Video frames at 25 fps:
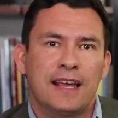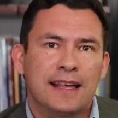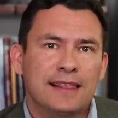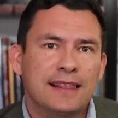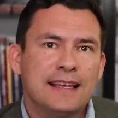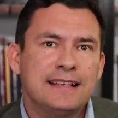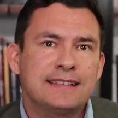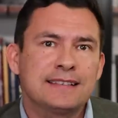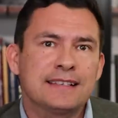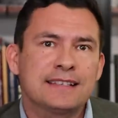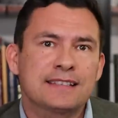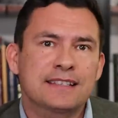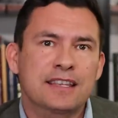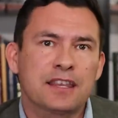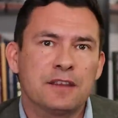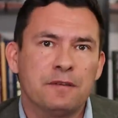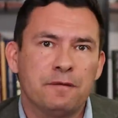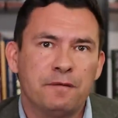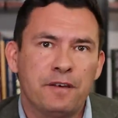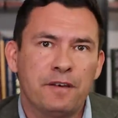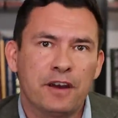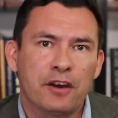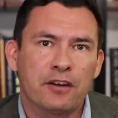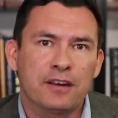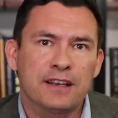that leads us to the
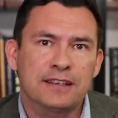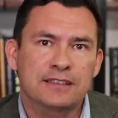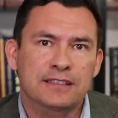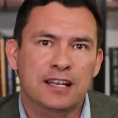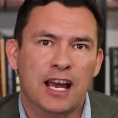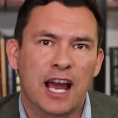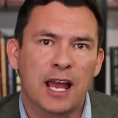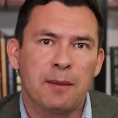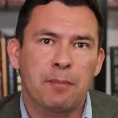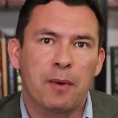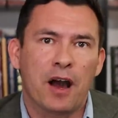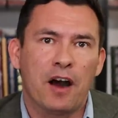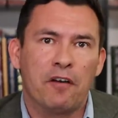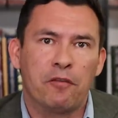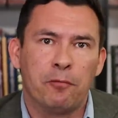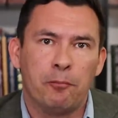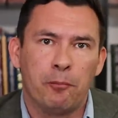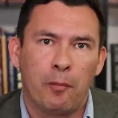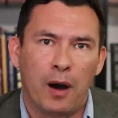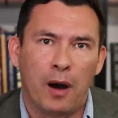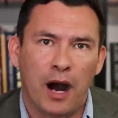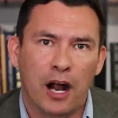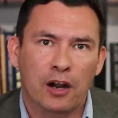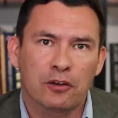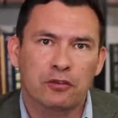various type of
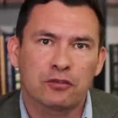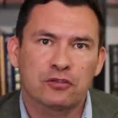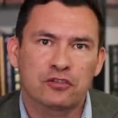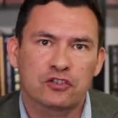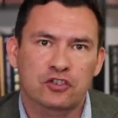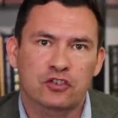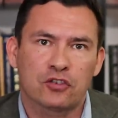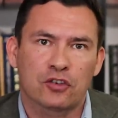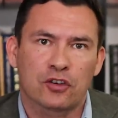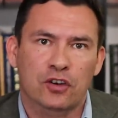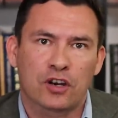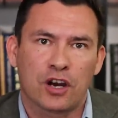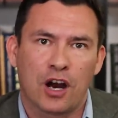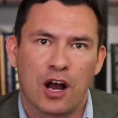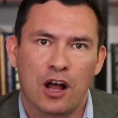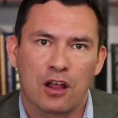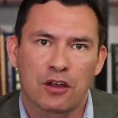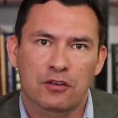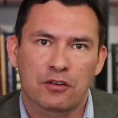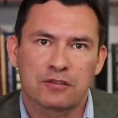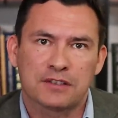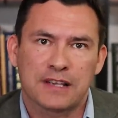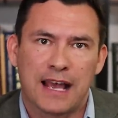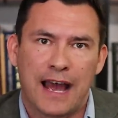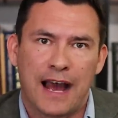modern shirt
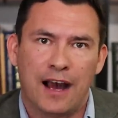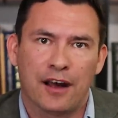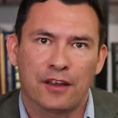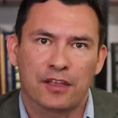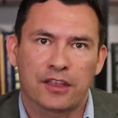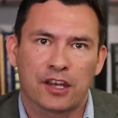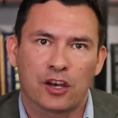collars out